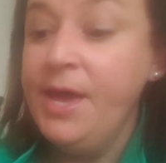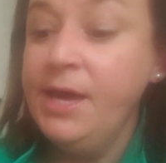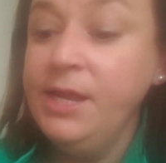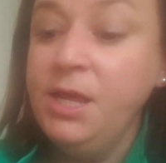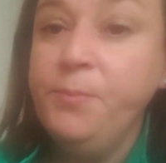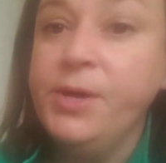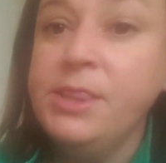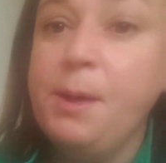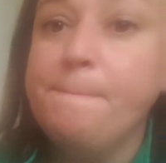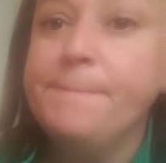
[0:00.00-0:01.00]
and he put
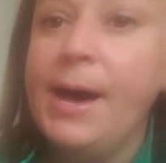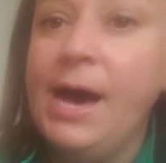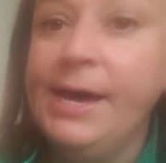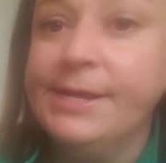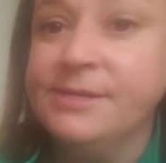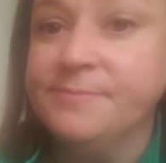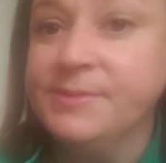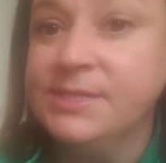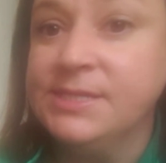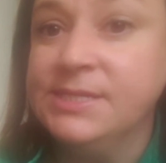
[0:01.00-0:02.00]
the
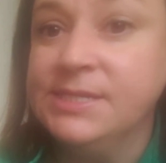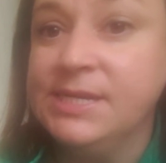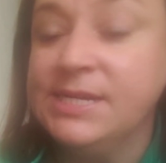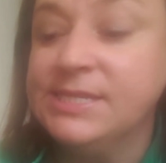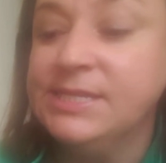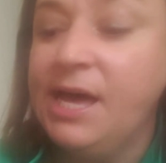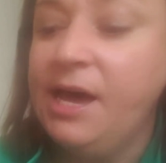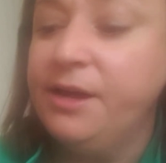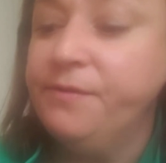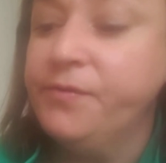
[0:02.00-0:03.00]
bottoms
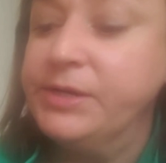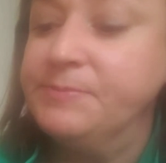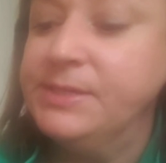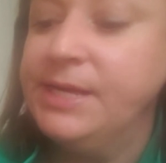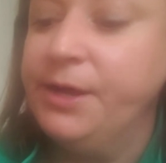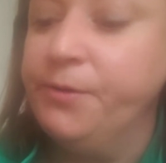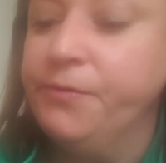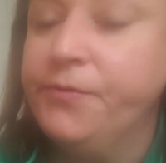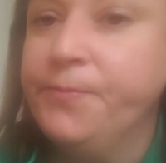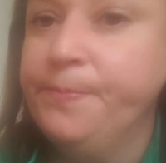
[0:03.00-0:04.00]
aside for
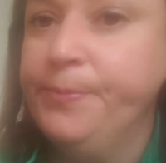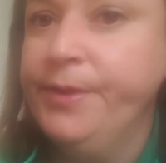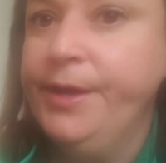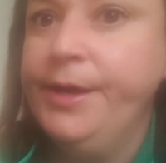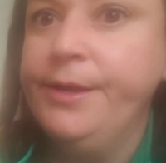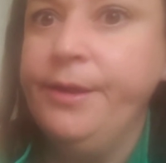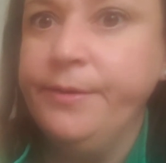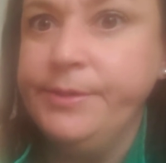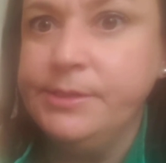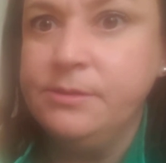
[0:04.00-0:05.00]
himself.
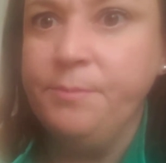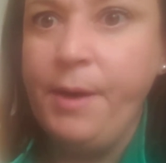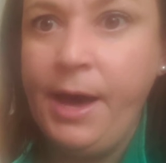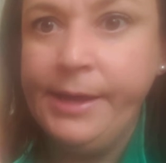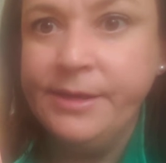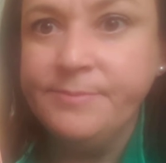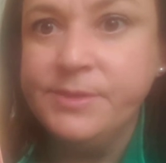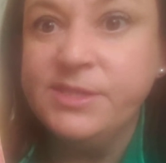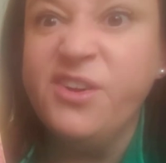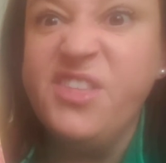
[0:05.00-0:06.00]
Notice the
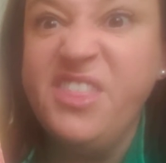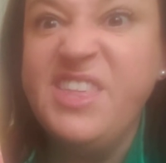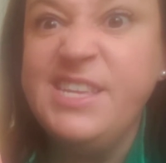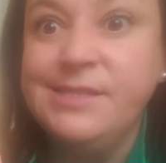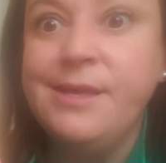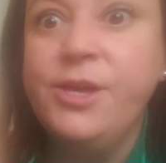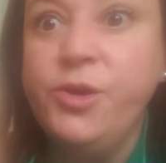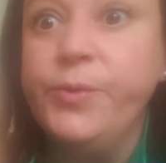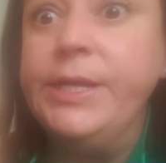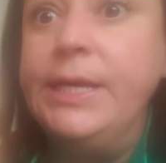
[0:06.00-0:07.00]
bottoms are the things that you
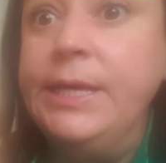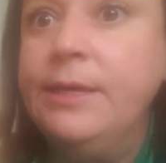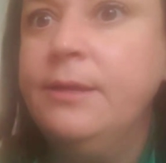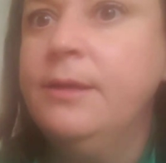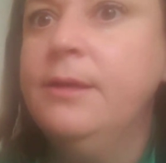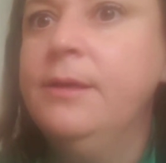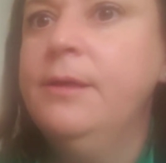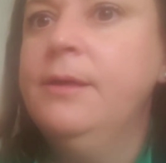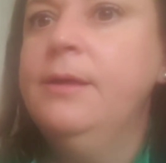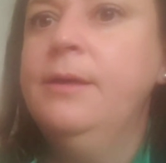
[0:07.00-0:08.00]
would eat,
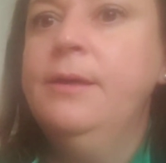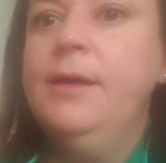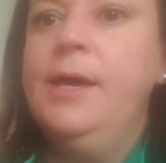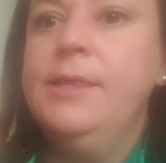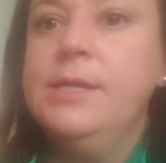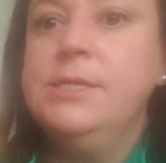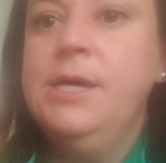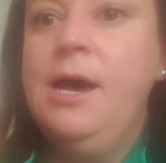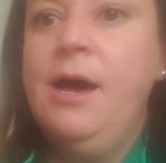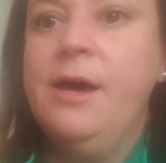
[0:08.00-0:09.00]
and the
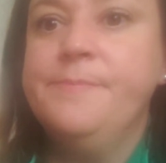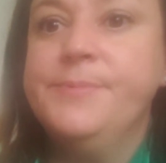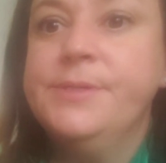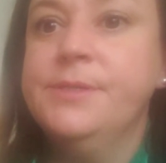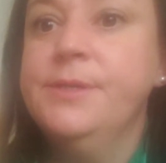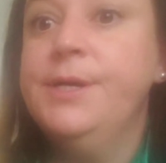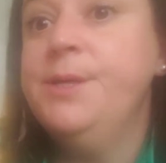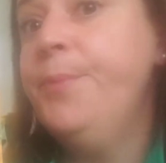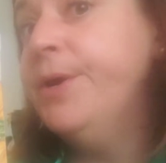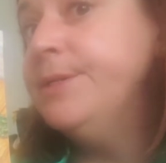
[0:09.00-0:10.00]
tops are the
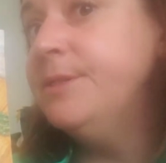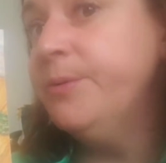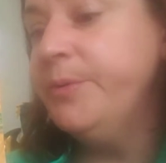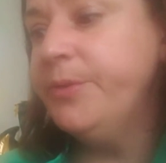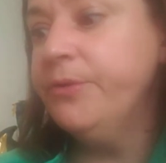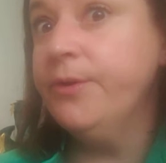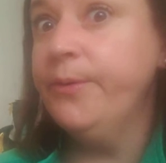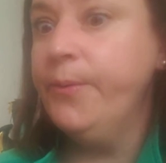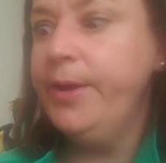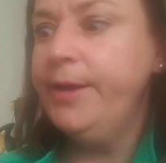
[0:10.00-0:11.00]
parts that we would throw
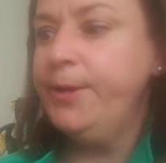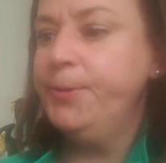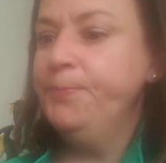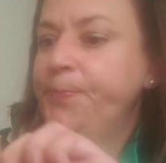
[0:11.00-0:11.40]
away.